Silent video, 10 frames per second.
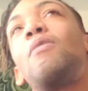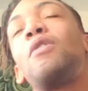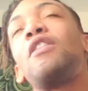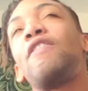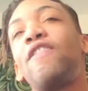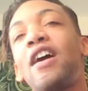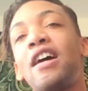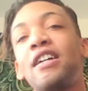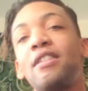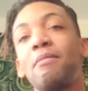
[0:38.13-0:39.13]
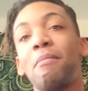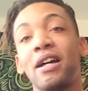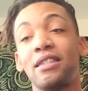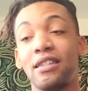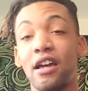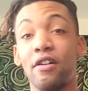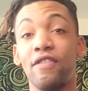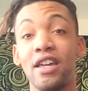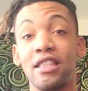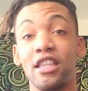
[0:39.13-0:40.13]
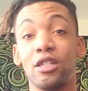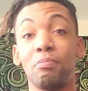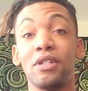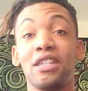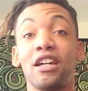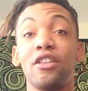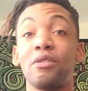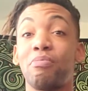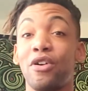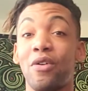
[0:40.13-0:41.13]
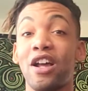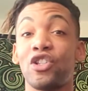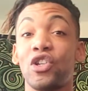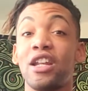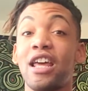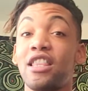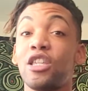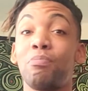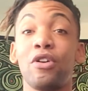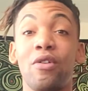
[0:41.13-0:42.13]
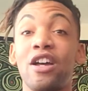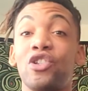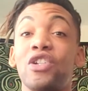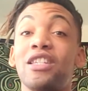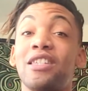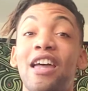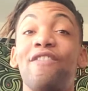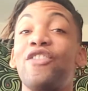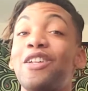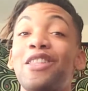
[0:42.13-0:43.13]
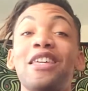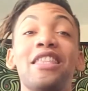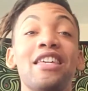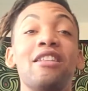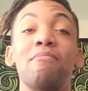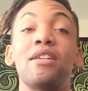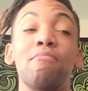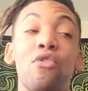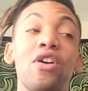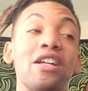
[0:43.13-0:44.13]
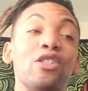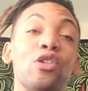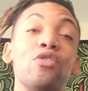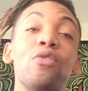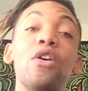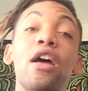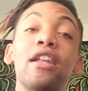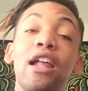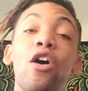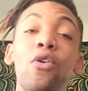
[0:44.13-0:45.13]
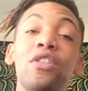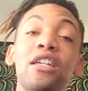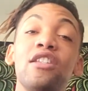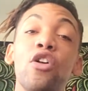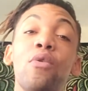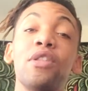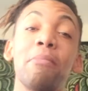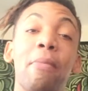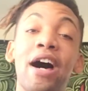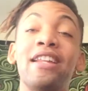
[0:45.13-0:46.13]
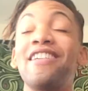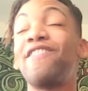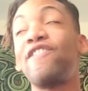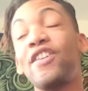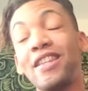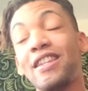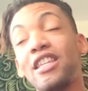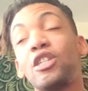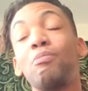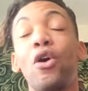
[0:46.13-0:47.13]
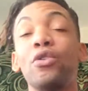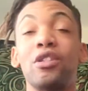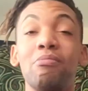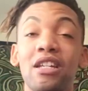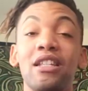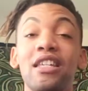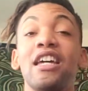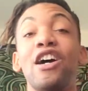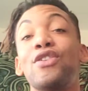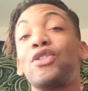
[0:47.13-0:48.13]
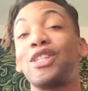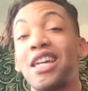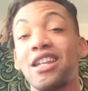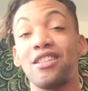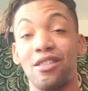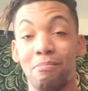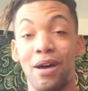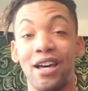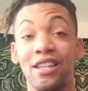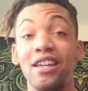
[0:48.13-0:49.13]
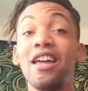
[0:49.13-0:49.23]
really find myself in this particular progression. And this progression is definitely leading me more into not only knowing the body's fitness, but ultimately understanding the body.